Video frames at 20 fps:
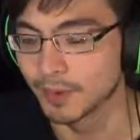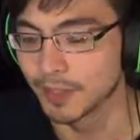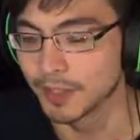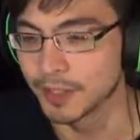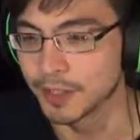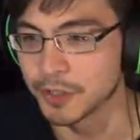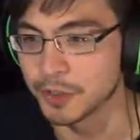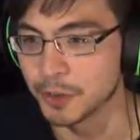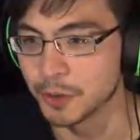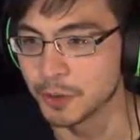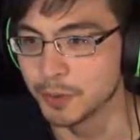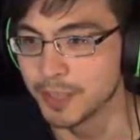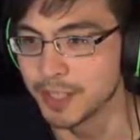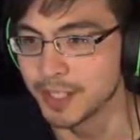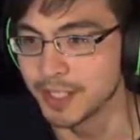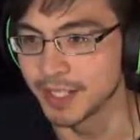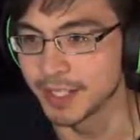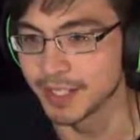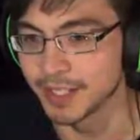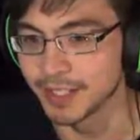Yes, you do
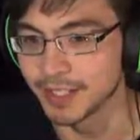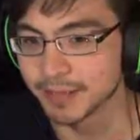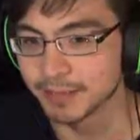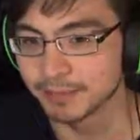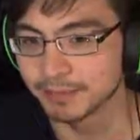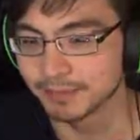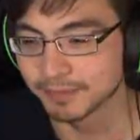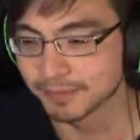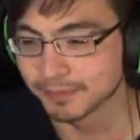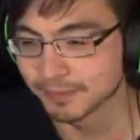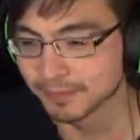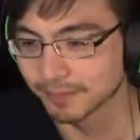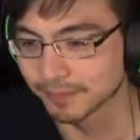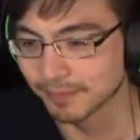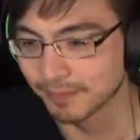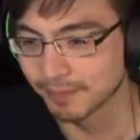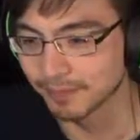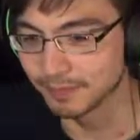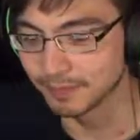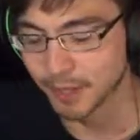indeed.
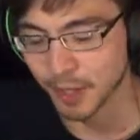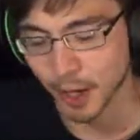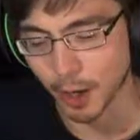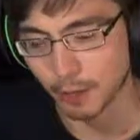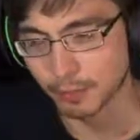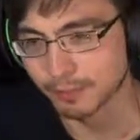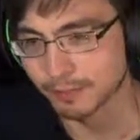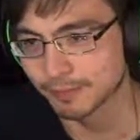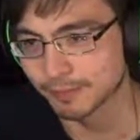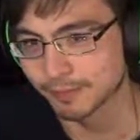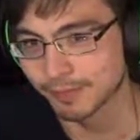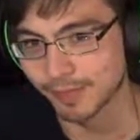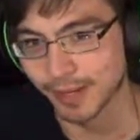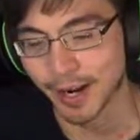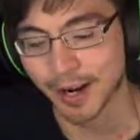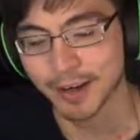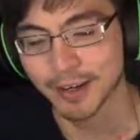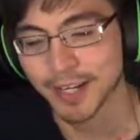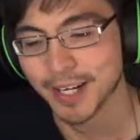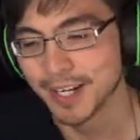No.
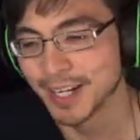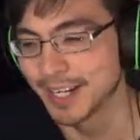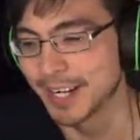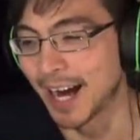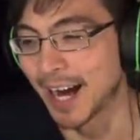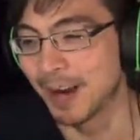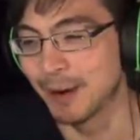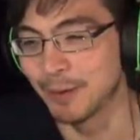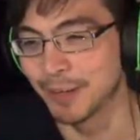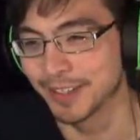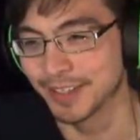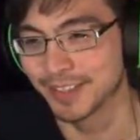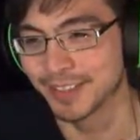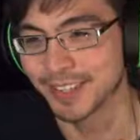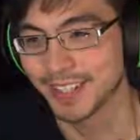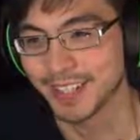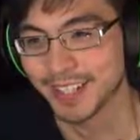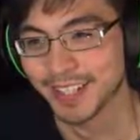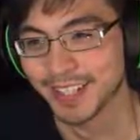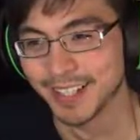No, not
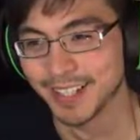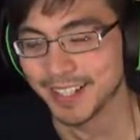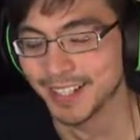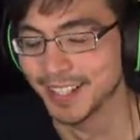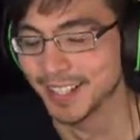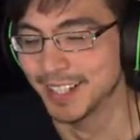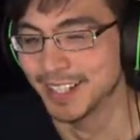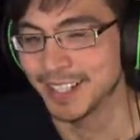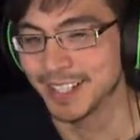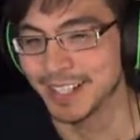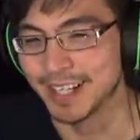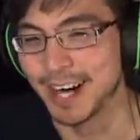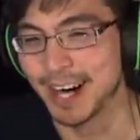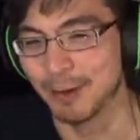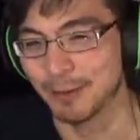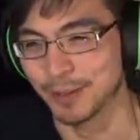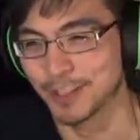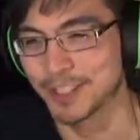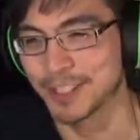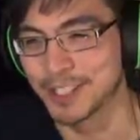with,
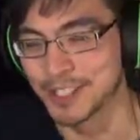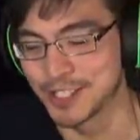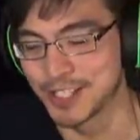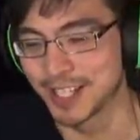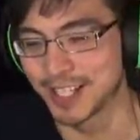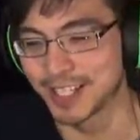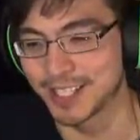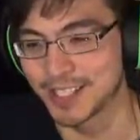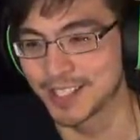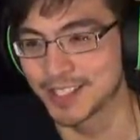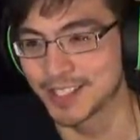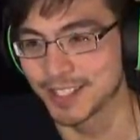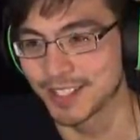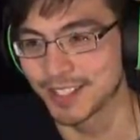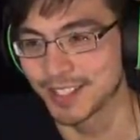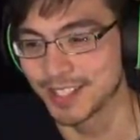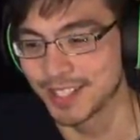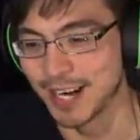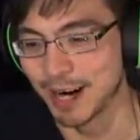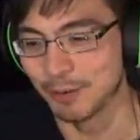not with six,
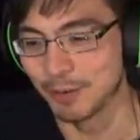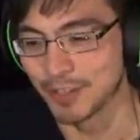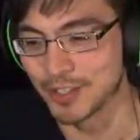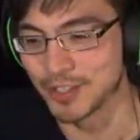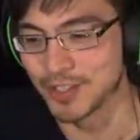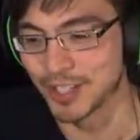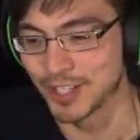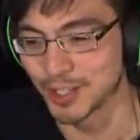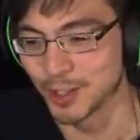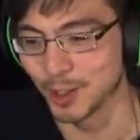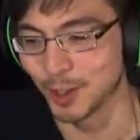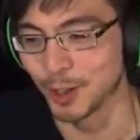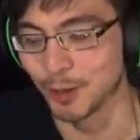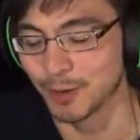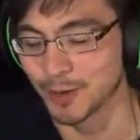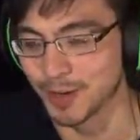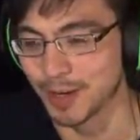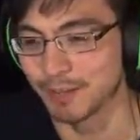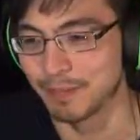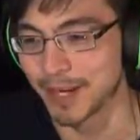not with six
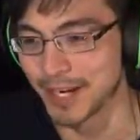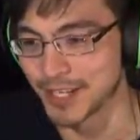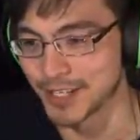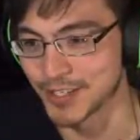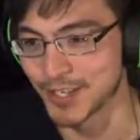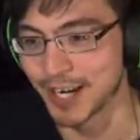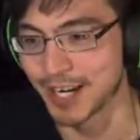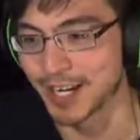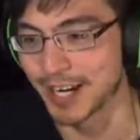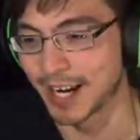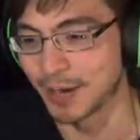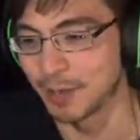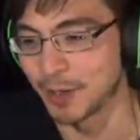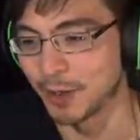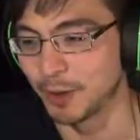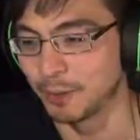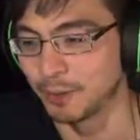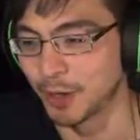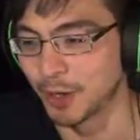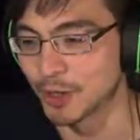clones on my side. I got my
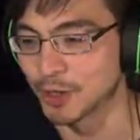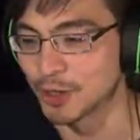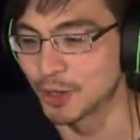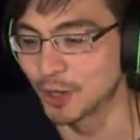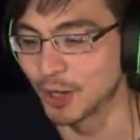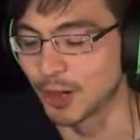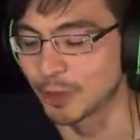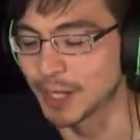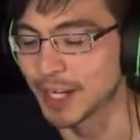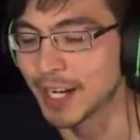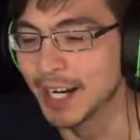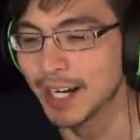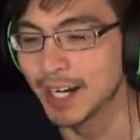own personal army.